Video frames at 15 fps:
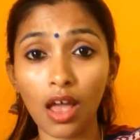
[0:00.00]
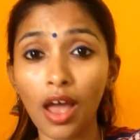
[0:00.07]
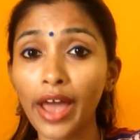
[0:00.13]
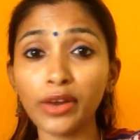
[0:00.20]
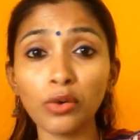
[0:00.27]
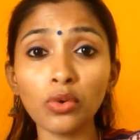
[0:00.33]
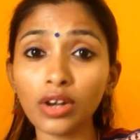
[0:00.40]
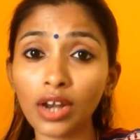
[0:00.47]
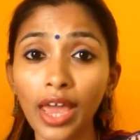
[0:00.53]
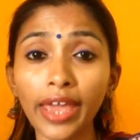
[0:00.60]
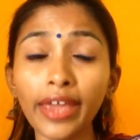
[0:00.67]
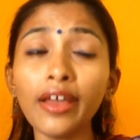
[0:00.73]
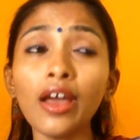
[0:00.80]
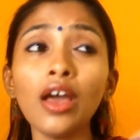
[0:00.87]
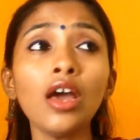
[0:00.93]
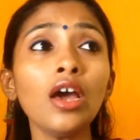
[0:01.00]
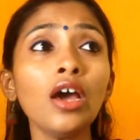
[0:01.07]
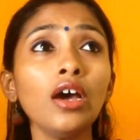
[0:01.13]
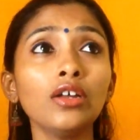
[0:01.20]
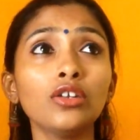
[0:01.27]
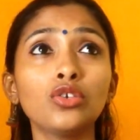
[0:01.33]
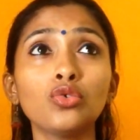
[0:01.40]
I don't like
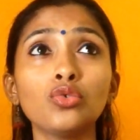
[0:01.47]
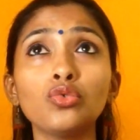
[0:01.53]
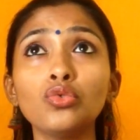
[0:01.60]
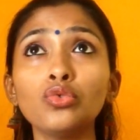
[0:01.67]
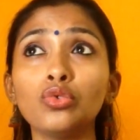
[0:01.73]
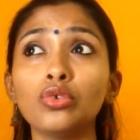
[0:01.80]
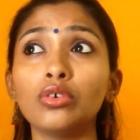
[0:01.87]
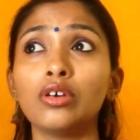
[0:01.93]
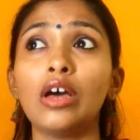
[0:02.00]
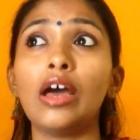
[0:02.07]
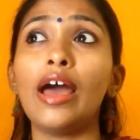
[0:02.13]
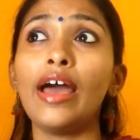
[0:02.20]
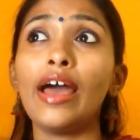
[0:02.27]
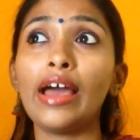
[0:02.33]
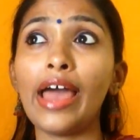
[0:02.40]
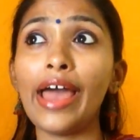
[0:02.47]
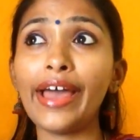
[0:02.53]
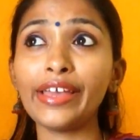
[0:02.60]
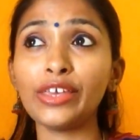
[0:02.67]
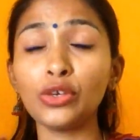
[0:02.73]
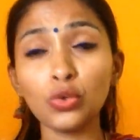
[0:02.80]
to